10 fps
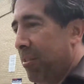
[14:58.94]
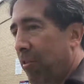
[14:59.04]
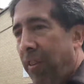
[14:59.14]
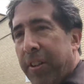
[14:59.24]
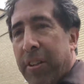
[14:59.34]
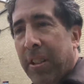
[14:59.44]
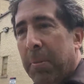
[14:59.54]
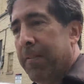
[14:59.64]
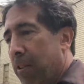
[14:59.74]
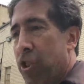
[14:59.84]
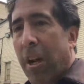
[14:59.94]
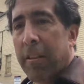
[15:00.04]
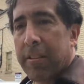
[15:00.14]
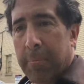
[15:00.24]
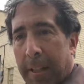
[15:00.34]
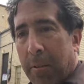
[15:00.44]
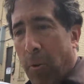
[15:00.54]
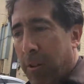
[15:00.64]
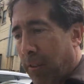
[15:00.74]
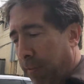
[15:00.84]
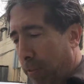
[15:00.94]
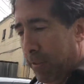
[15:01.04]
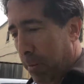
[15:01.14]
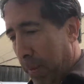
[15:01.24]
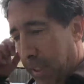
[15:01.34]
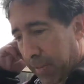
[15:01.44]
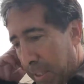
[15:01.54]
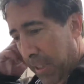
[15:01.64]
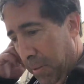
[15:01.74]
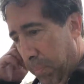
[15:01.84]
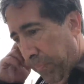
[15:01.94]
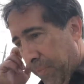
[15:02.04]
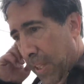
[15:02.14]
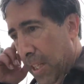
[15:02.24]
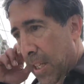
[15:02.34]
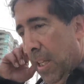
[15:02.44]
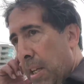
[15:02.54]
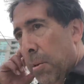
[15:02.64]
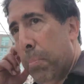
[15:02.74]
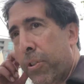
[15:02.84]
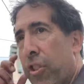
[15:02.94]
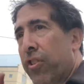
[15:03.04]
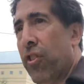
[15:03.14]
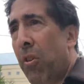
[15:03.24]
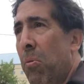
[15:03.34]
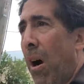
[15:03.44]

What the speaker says: She's very good to me, even though she hollers at me that I walk on the floors of the bakery. But she's so